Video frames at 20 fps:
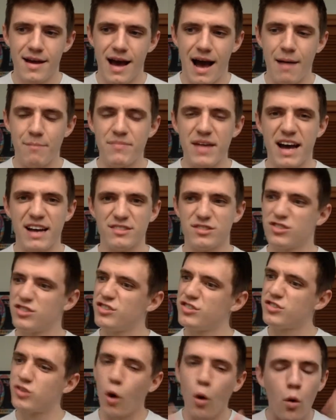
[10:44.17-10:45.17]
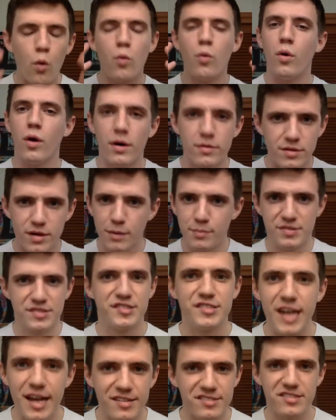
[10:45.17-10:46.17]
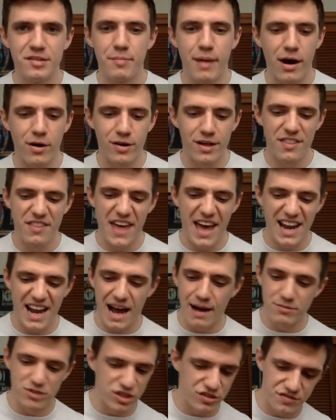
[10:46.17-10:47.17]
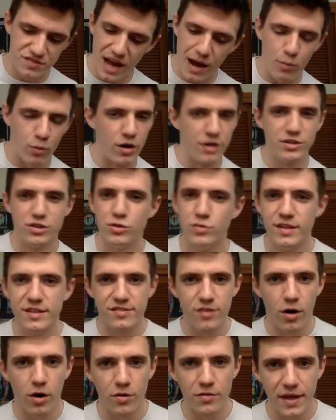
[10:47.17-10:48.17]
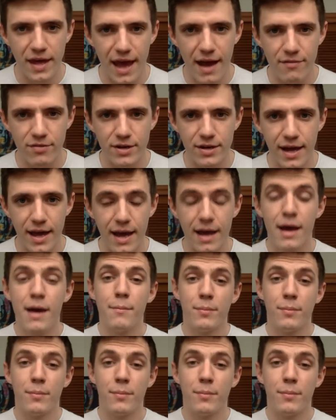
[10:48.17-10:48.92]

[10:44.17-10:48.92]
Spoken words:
I'm not so obsessed about it that I want to do this all day, every day.